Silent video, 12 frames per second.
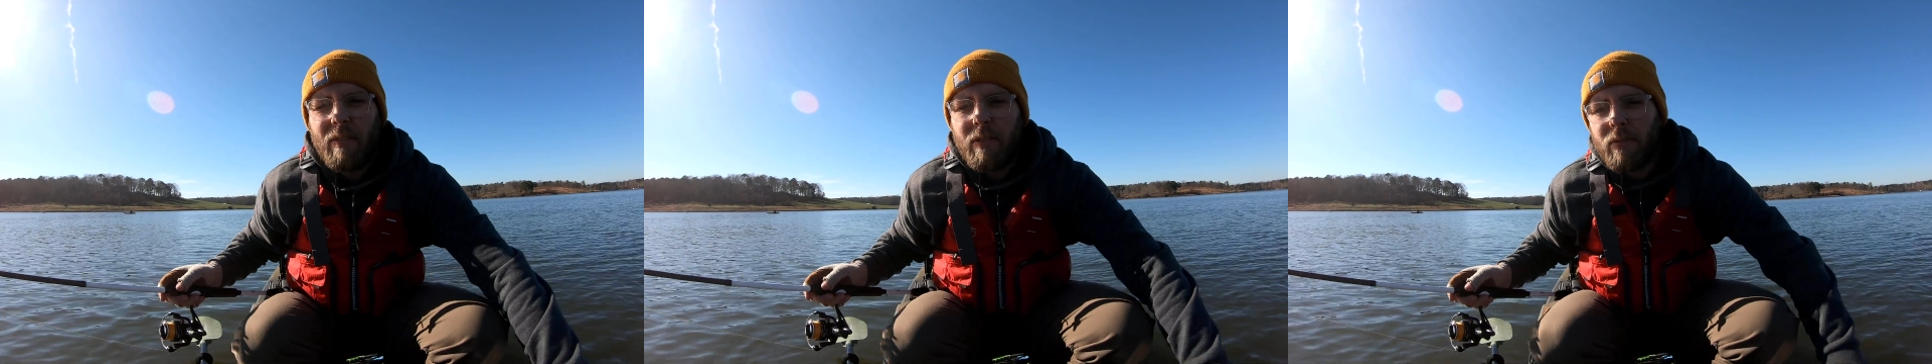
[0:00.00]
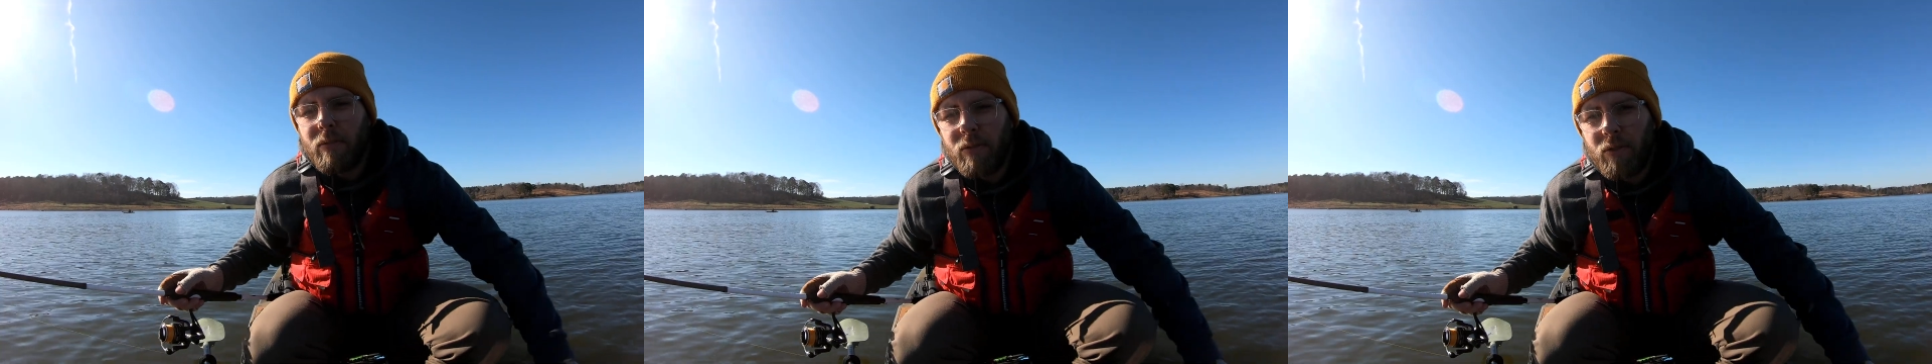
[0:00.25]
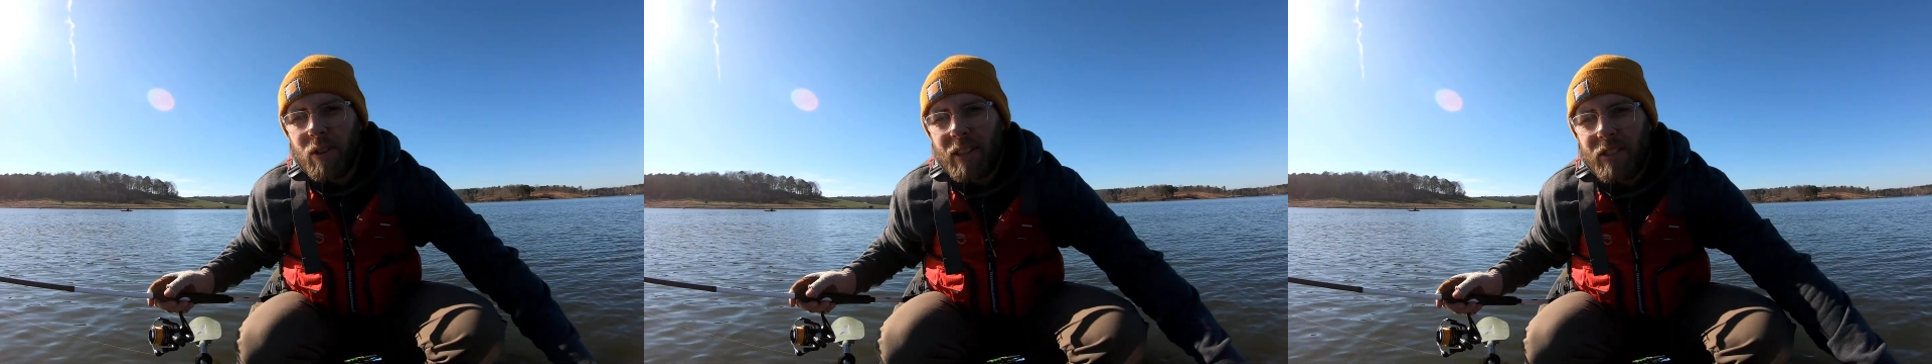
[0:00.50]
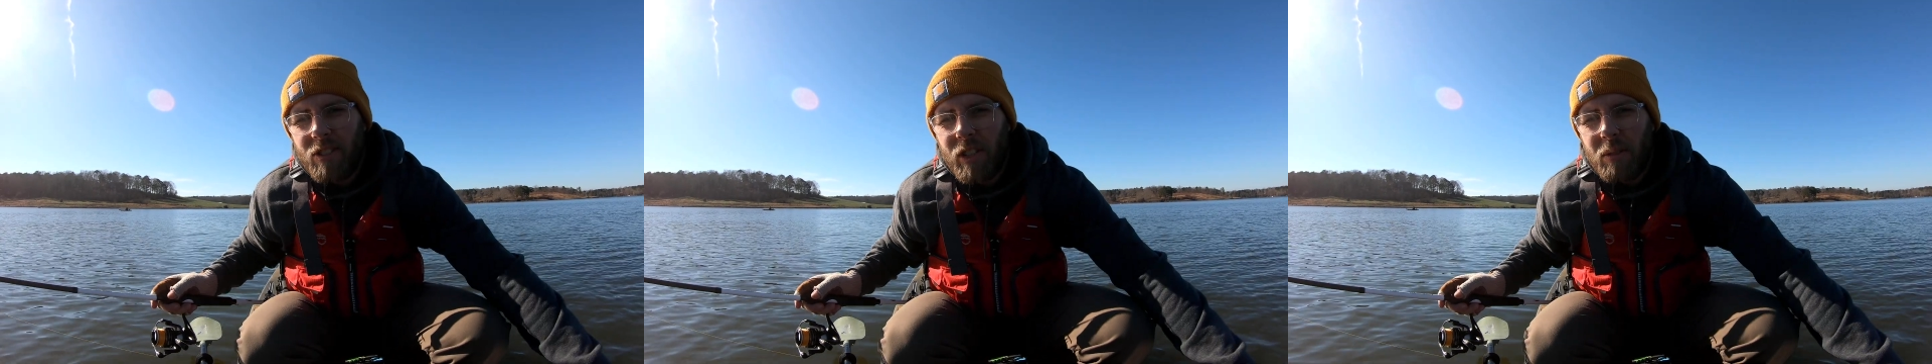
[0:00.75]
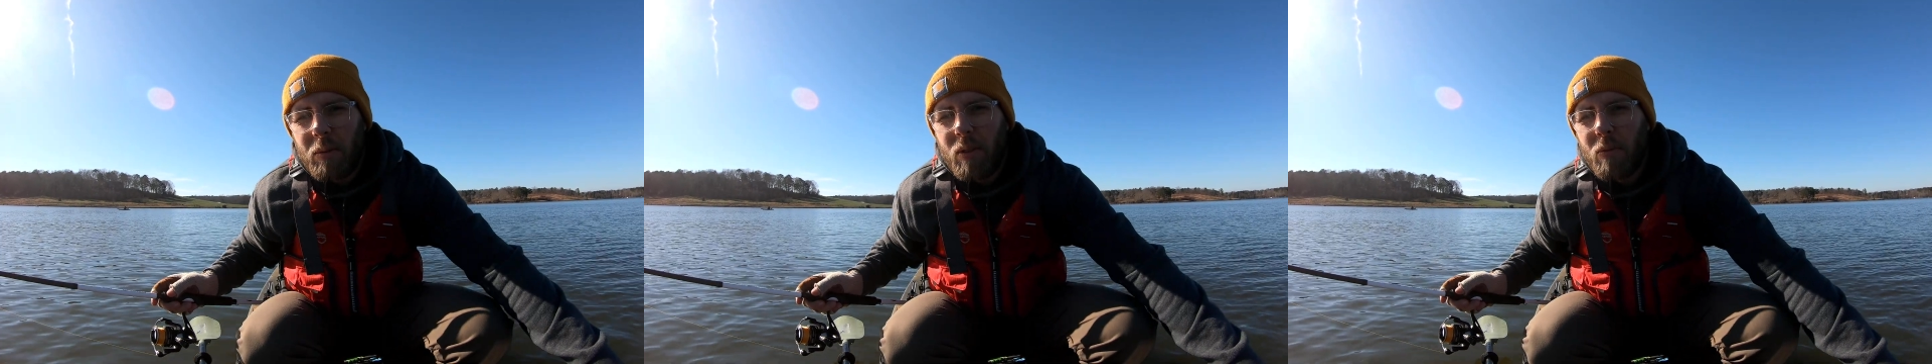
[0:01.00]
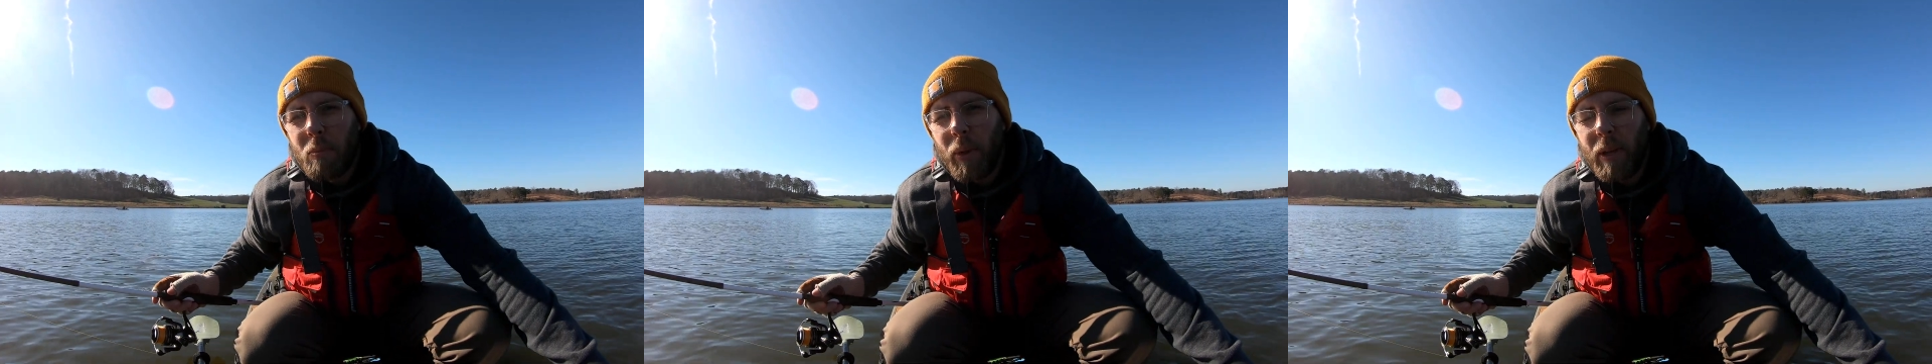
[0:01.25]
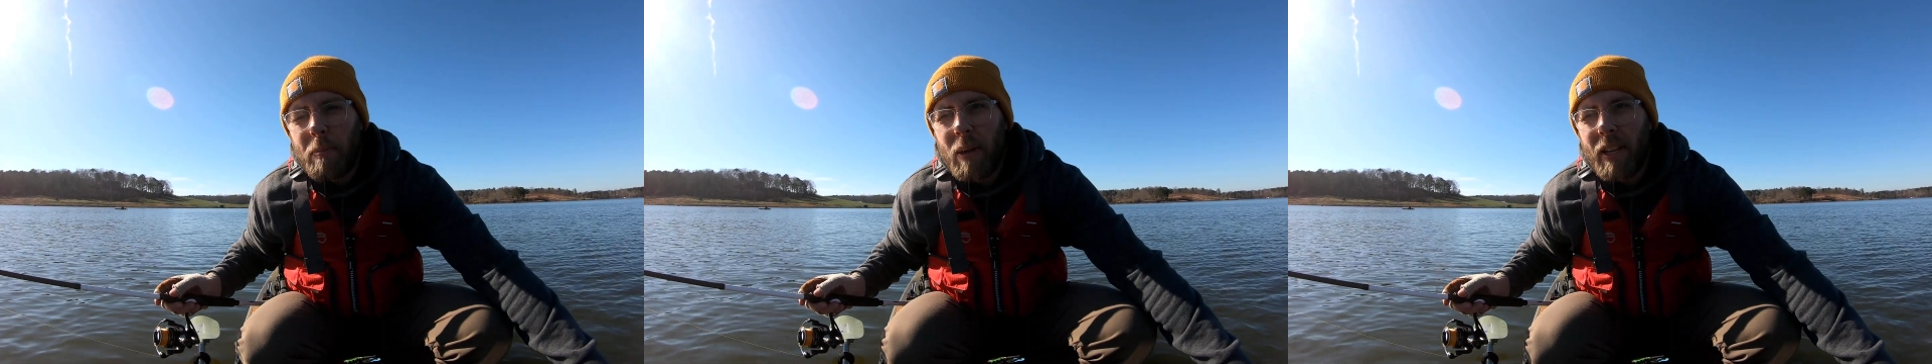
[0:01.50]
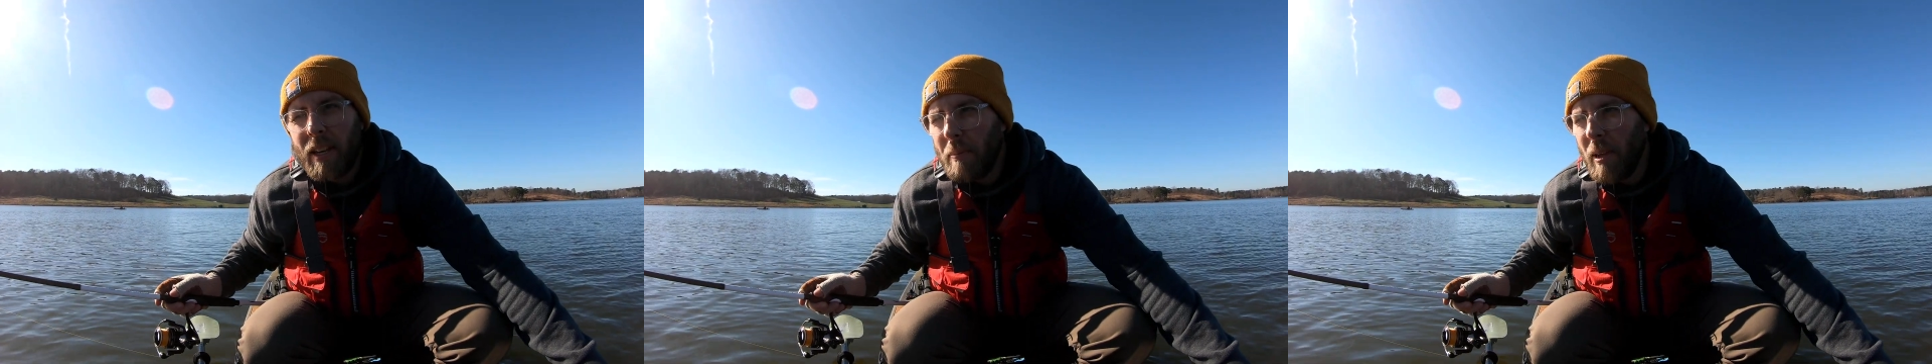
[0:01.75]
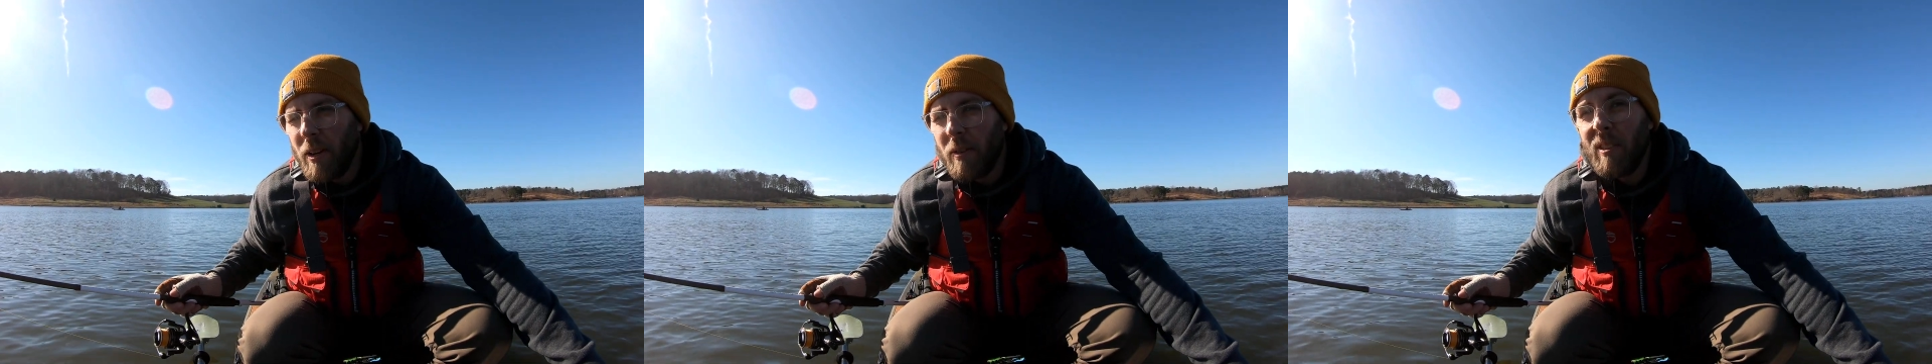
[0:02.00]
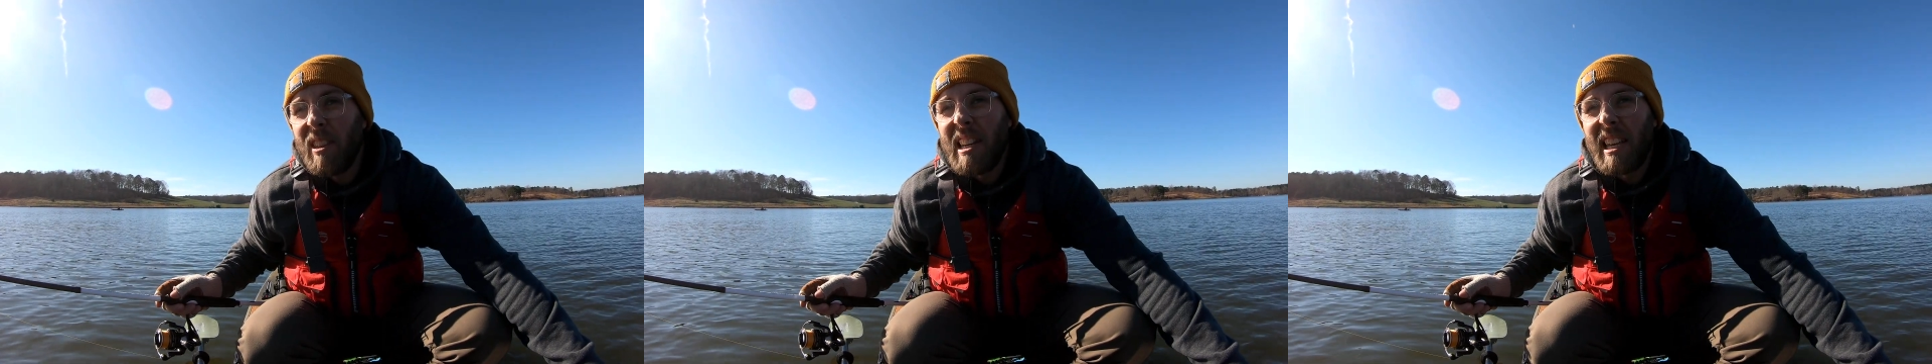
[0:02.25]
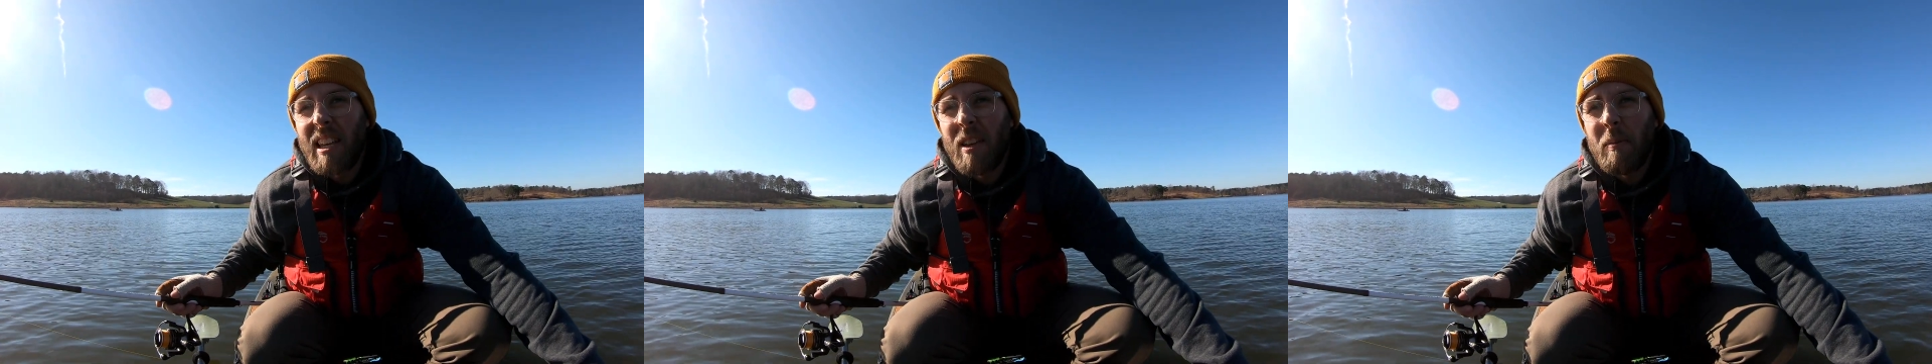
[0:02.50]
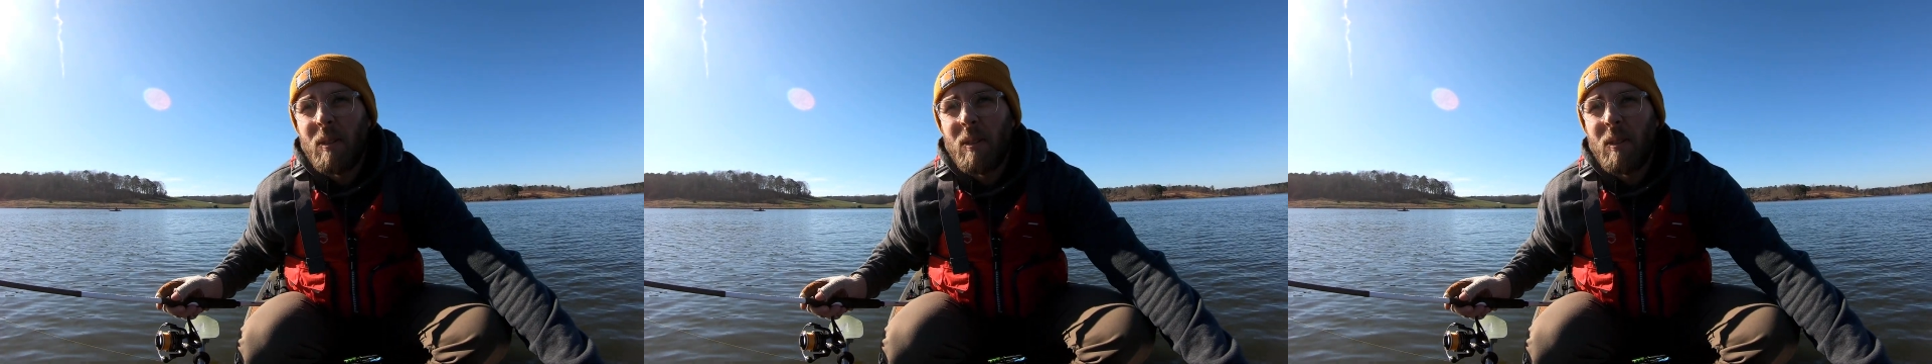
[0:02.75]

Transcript: of trying to jig with this blade bait. I'm heading over to the dam.